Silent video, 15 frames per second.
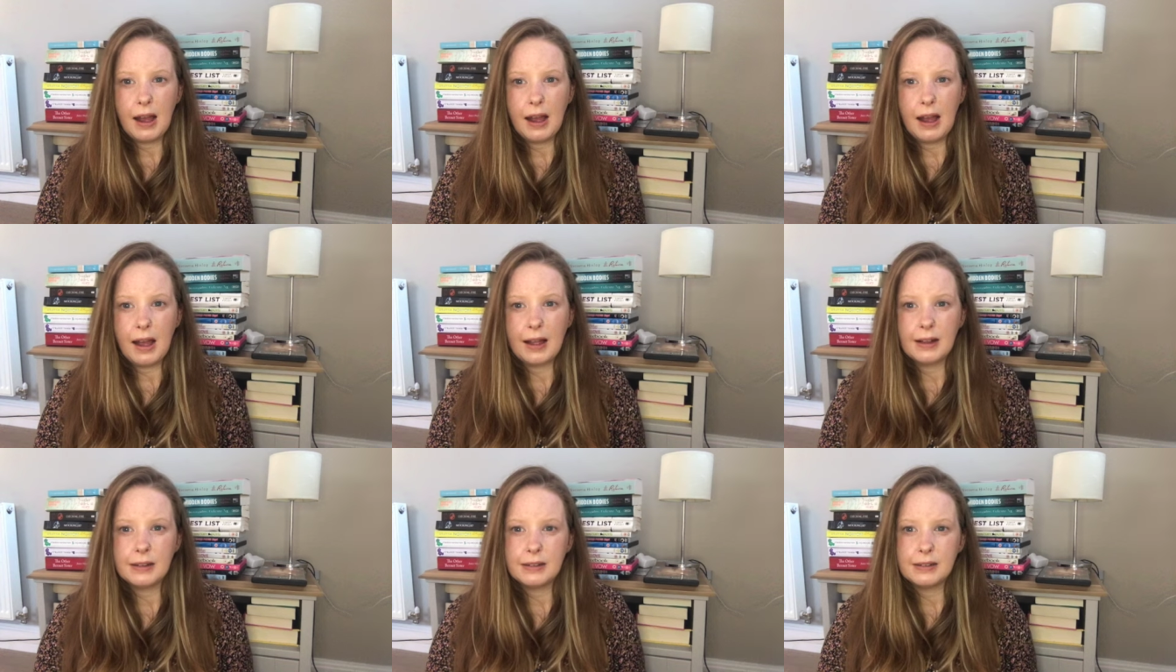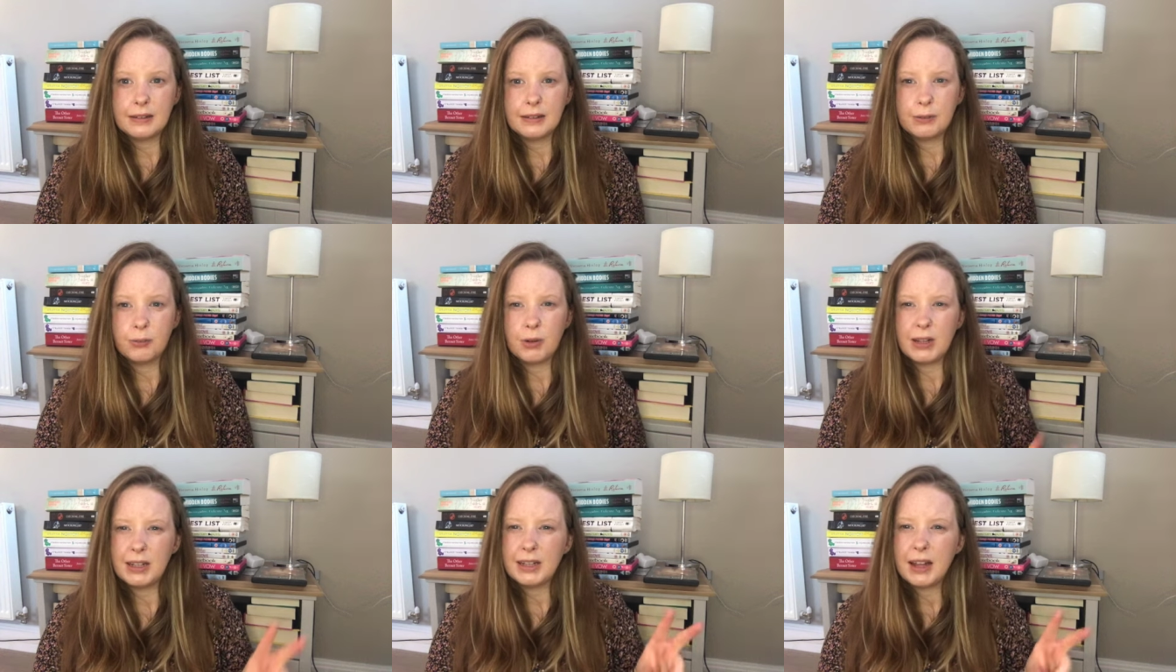And
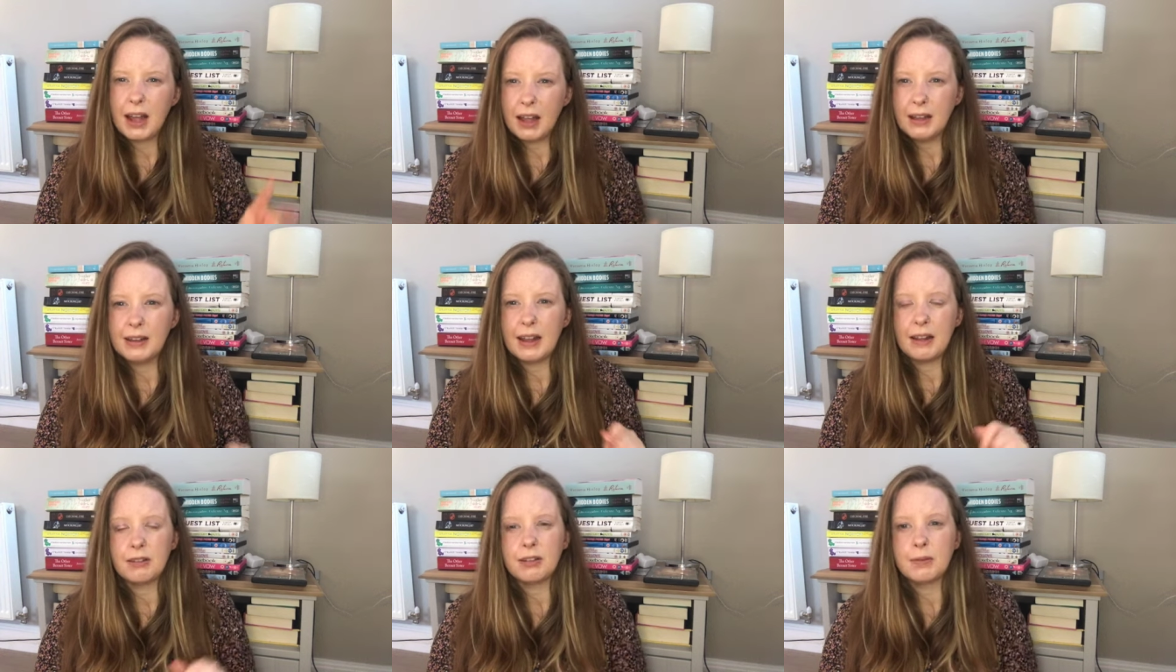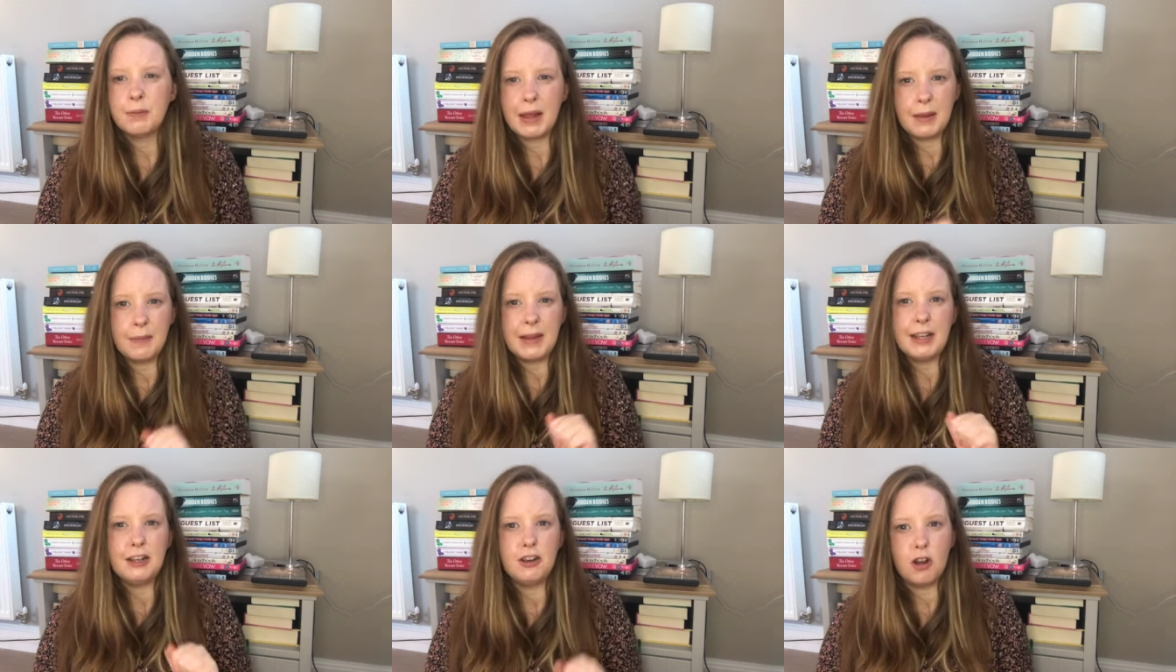when it turns out to
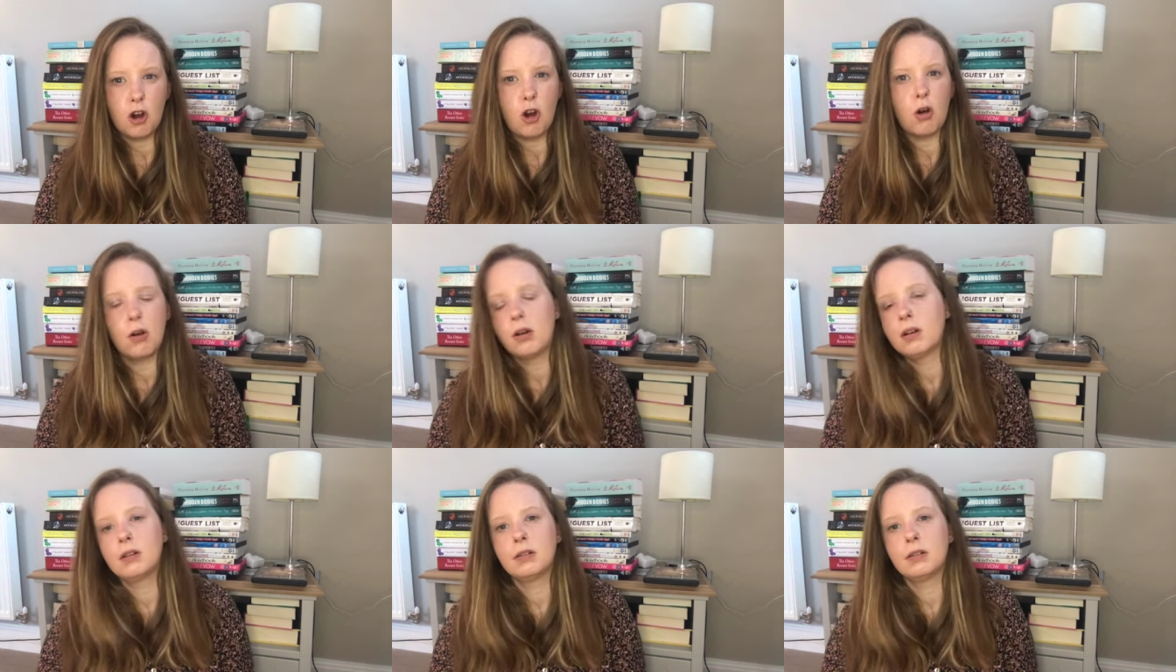maybe not,